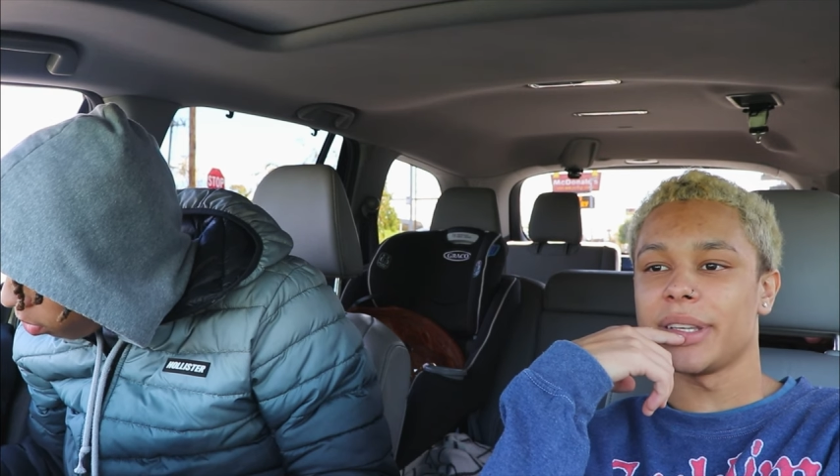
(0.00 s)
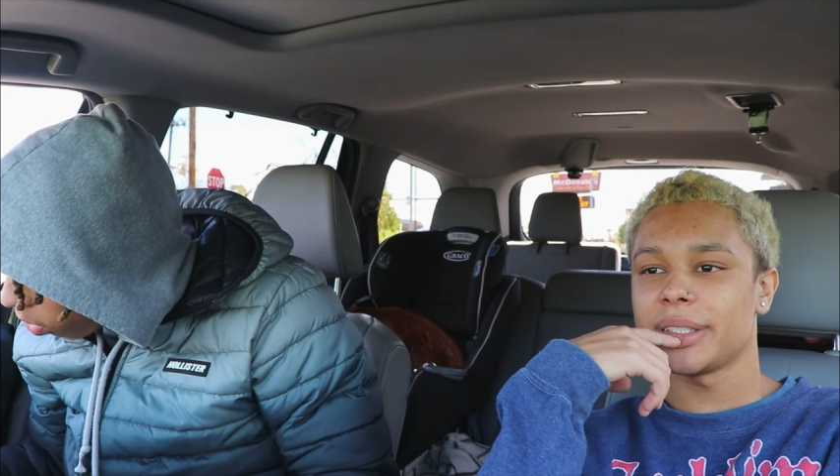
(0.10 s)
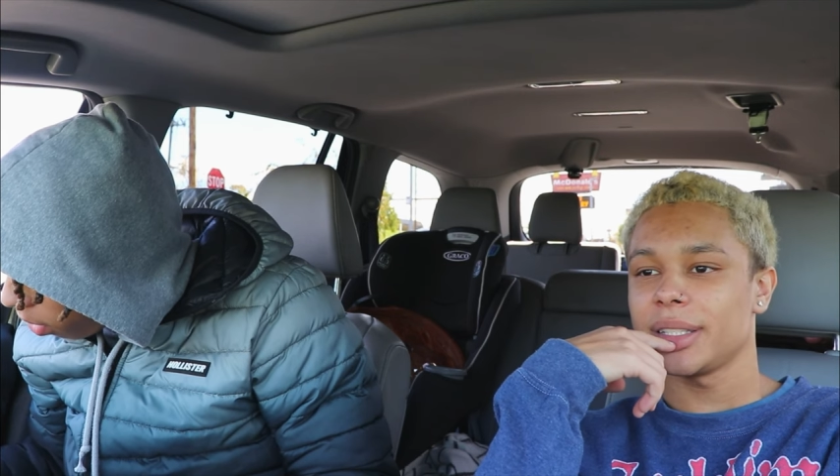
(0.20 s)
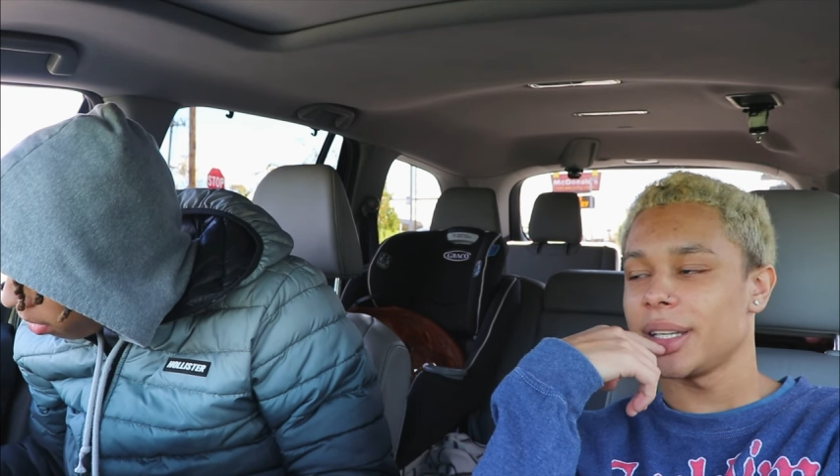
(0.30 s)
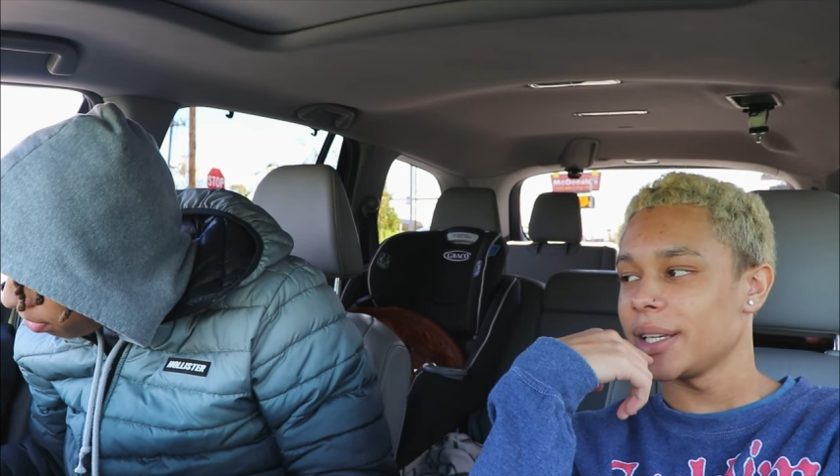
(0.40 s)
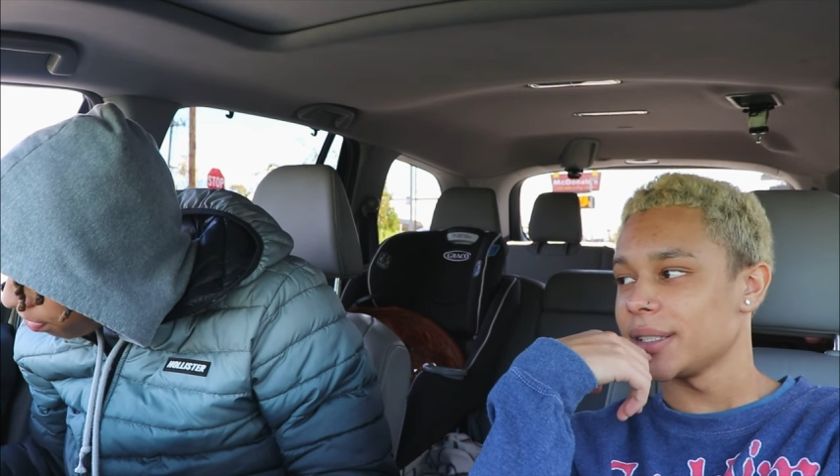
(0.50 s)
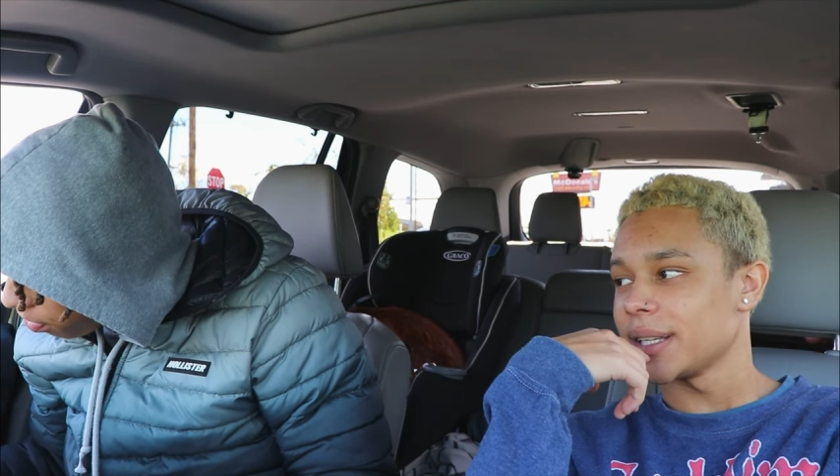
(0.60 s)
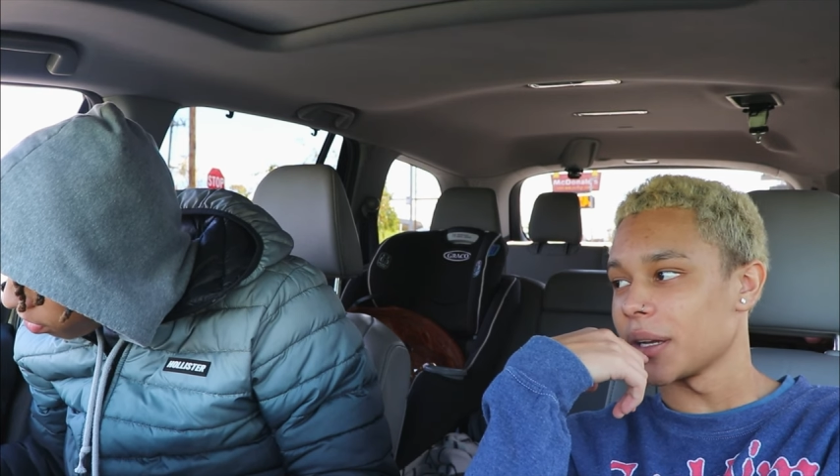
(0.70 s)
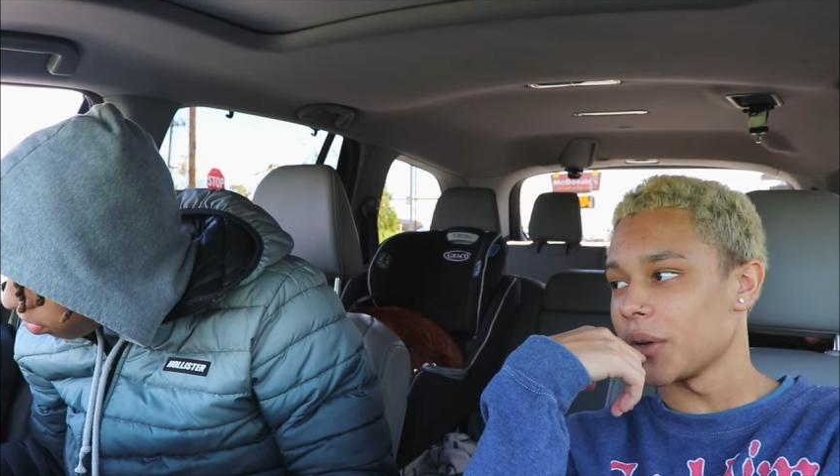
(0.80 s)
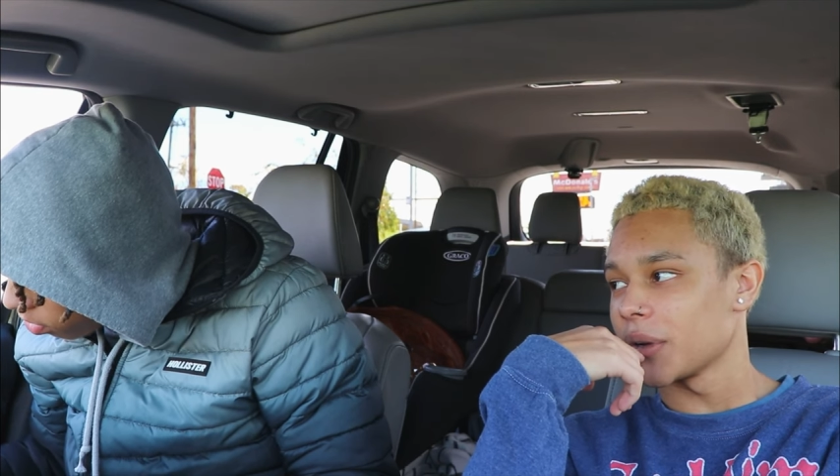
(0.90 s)
visit niggas
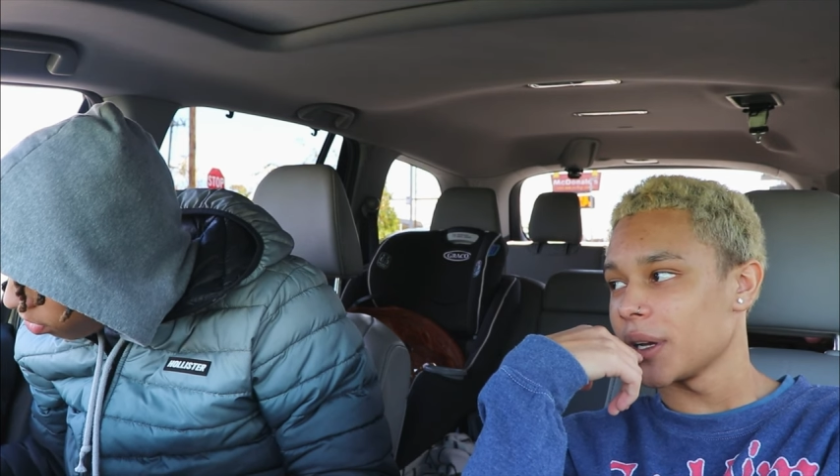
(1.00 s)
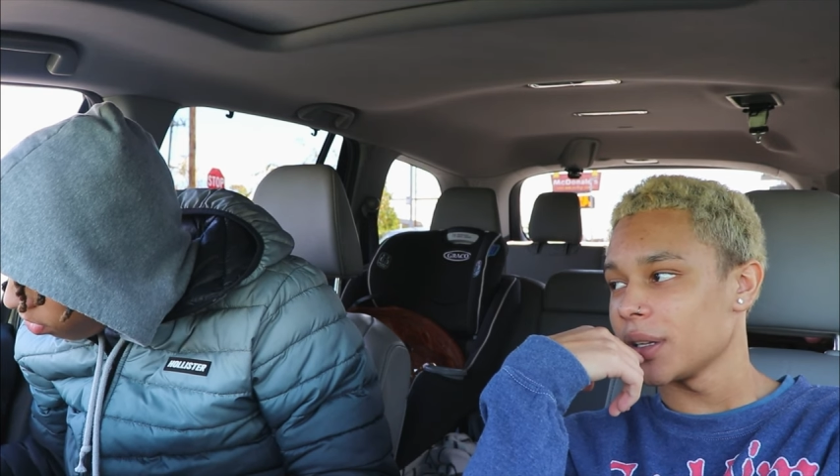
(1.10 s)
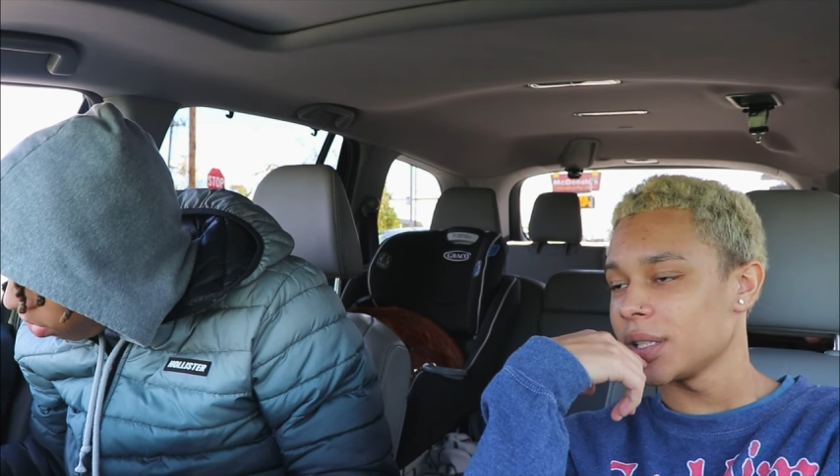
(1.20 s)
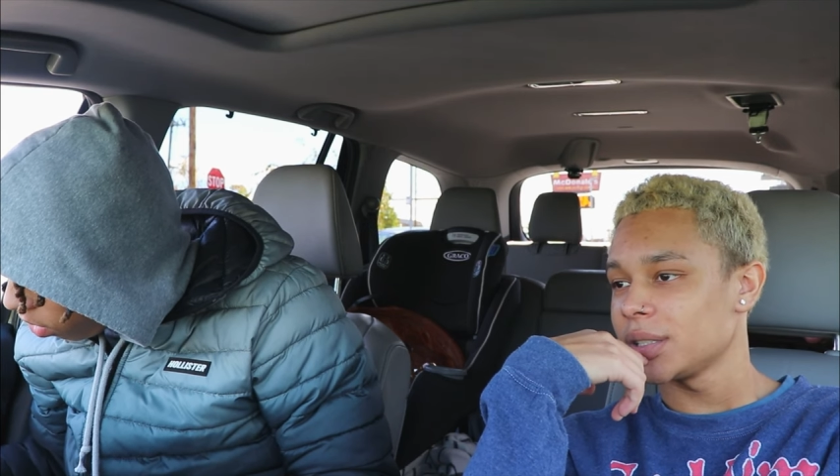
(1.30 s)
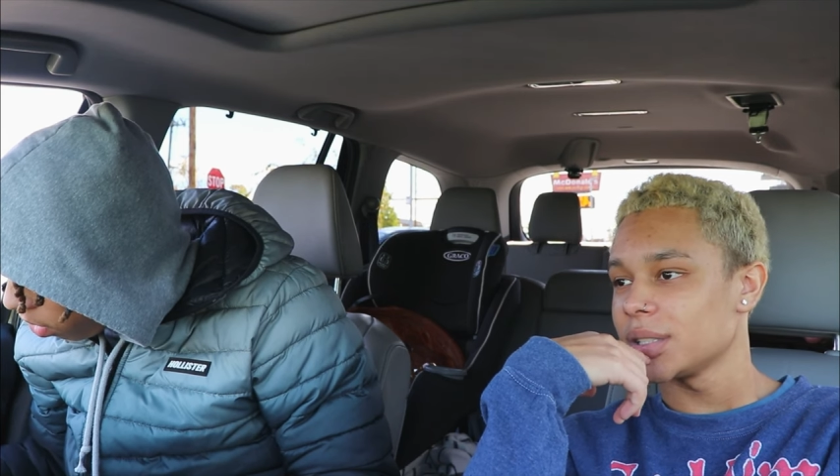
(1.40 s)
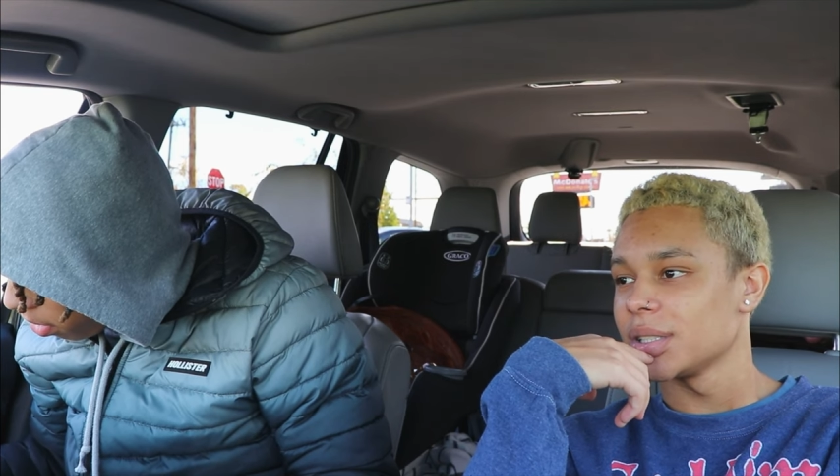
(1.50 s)
that go to college.